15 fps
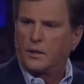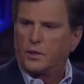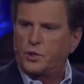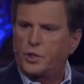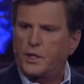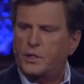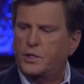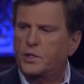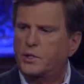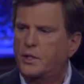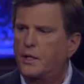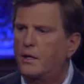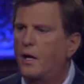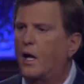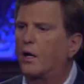Jesus
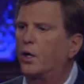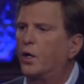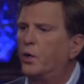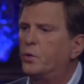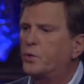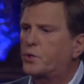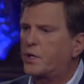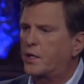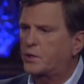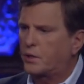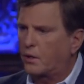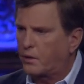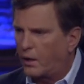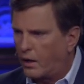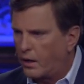did not lose his
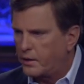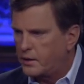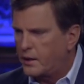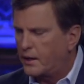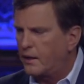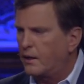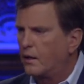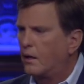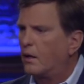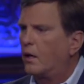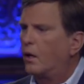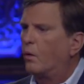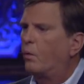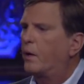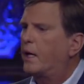authority
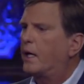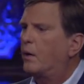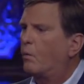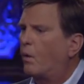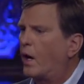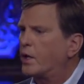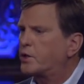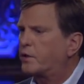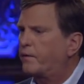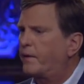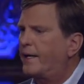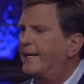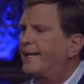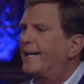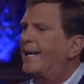when he washed
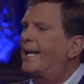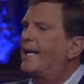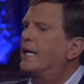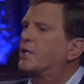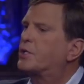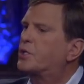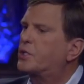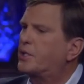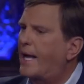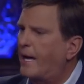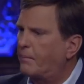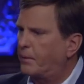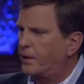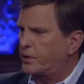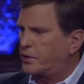feet. He
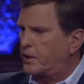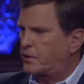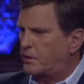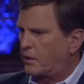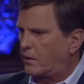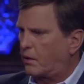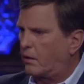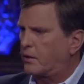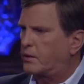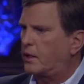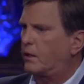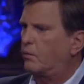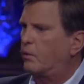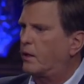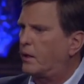established his
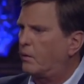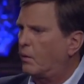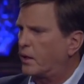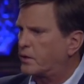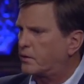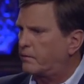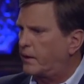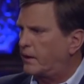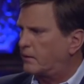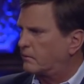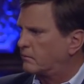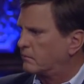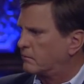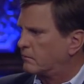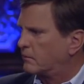authority when he washed feet.
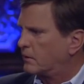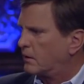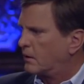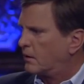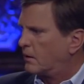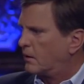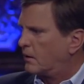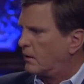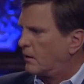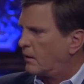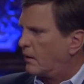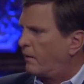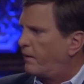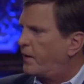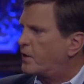
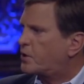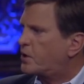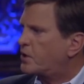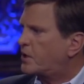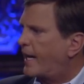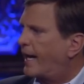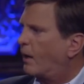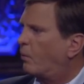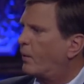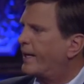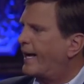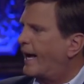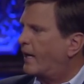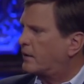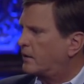This is how
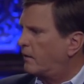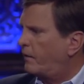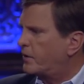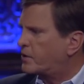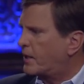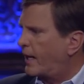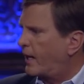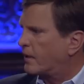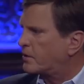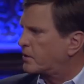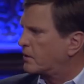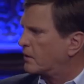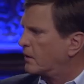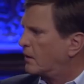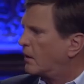we act in this house.